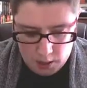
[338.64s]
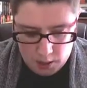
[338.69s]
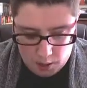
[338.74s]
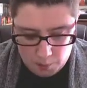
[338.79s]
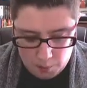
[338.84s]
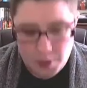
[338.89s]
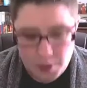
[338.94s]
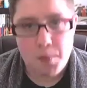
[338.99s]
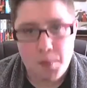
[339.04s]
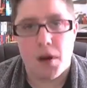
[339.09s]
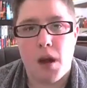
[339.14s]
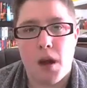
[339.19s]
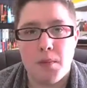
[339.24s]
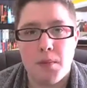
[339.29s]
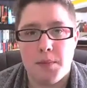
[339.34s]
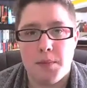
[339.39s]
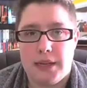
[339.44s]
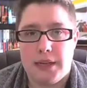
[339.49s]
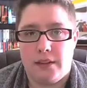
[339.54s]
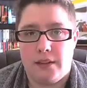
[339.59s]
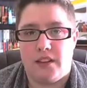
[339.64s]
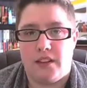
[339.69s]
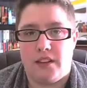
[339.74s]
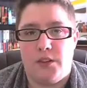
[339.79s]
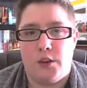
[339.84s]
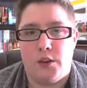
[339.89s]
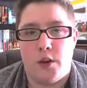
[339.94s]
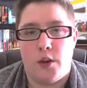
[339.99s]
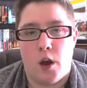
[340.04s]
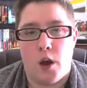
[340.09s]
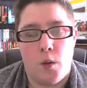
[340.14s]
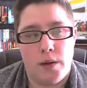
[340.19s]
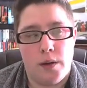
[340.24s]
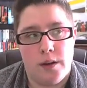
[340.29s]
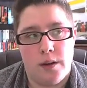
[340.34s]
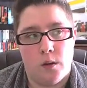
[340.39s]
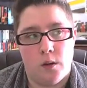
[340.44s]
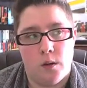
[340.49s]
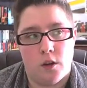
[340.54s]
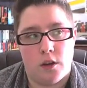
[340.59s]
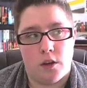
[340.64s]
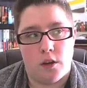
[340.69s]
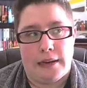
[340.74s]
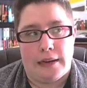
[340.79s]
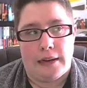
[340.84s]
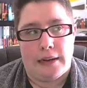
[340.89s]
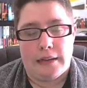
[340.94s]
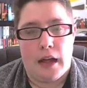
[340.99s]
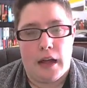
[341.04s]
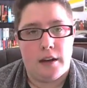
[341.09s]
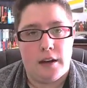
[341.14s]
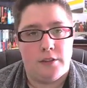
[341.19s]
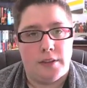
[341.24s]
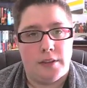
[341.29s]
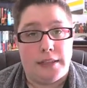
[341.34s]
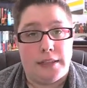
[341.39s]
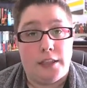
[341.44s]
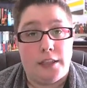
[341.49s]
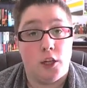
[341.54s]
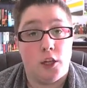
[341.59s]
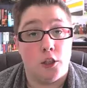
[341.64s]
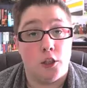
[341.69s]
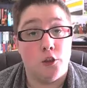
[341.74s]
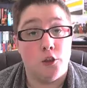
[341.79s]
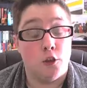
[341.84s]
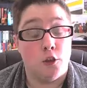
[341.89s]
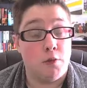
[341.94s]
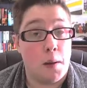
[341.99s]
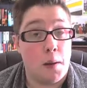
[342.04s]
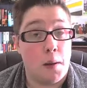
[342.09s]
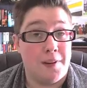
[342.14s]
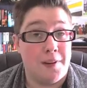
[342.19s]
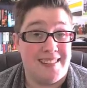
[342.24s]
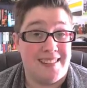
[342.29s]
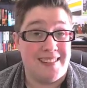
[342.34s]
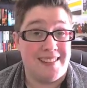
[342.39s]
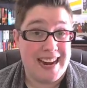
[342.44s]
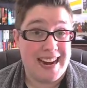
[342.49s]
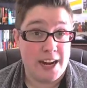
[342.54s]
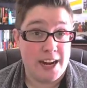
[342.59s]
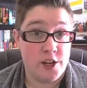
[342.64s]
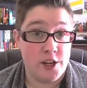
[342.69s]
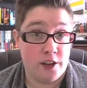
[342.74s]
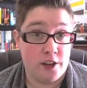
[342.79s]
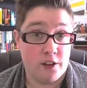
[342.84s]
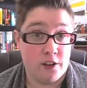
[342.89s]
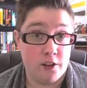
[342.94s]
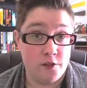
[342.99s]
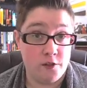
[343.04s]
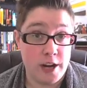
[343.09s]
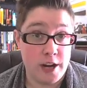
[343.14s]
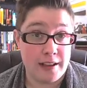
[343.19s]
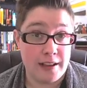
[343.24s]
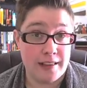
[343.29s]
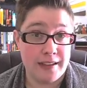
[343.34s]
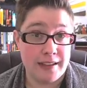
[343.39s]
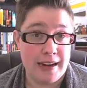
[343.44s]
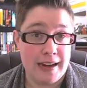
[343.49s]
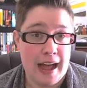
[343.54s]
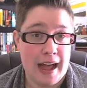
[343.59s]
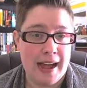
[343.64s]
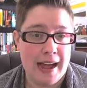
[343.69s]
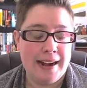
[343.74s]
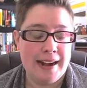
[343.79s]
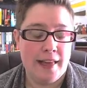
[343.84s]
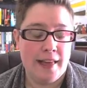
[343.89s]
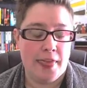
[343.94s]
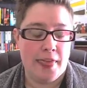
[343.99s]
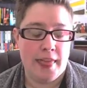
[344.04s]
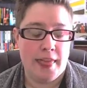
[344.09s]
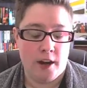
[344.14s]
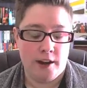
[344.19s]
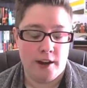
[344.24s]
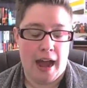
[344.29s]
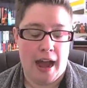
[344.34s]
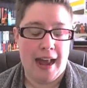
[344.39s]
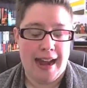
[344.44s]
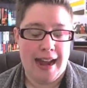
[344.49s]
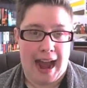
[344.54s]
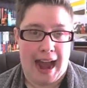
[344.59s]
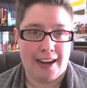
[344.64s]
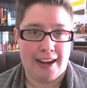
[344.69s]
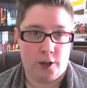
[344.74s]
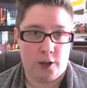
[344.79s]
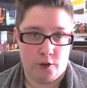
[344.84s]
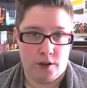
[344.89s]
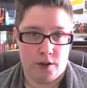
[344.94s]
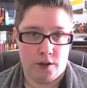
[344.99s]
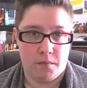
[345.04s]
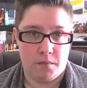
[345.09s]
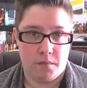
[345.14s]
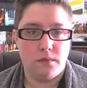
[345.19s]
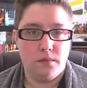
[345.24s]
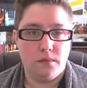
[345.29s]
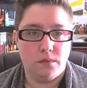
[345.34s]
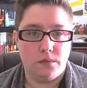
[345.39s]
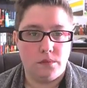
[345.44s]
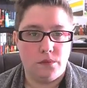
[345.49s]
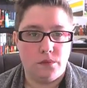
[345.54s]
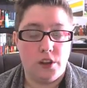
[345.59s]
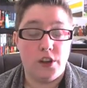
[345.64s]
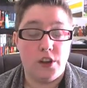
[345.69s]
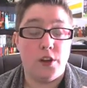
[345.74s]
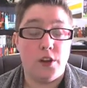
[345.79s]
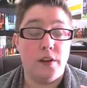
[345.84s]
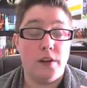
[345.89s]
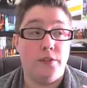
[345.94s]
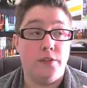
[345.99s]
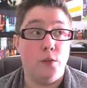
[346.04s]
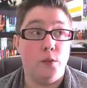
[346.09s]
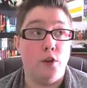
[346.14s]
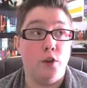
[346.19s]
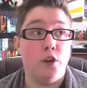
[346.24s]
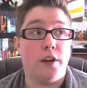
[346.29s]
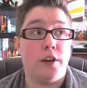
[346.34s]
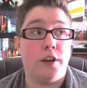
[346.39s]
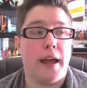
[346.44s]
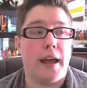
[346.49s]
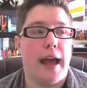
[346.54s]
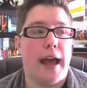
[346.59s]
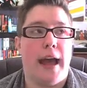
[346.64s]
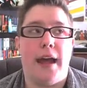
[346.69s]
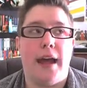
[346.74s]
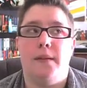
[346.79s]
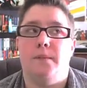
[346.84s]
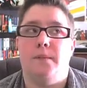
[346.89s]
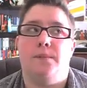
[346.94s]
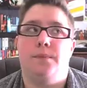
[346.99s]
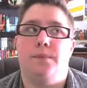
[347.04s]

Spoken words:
But the problem is, if you go and you look at a lot of like cultural representations of Jekyll and Hyde, they're not accurate. If you look at